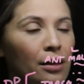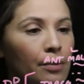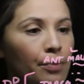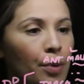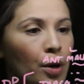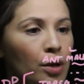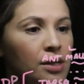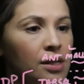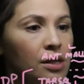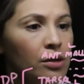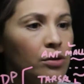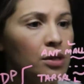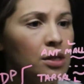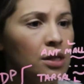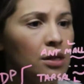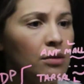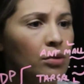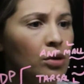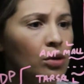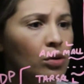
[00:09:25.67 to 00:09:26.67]
The posterior
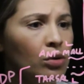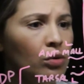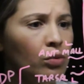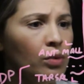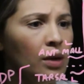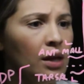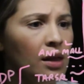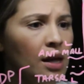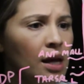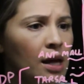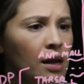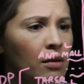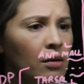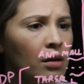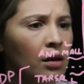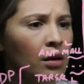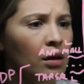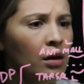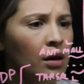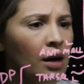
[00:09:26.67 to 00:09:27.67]
tibial, we
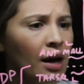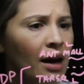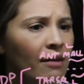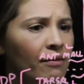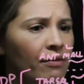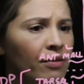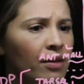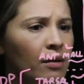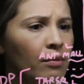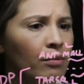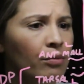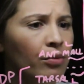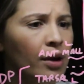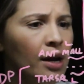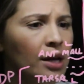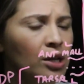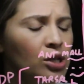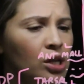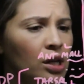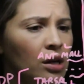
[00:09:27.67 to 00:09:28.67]
then have them
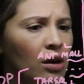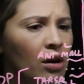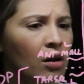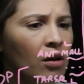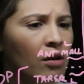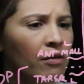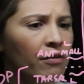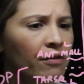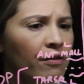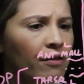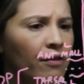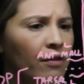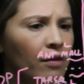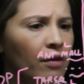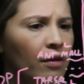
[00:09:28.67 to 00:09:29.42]
branching off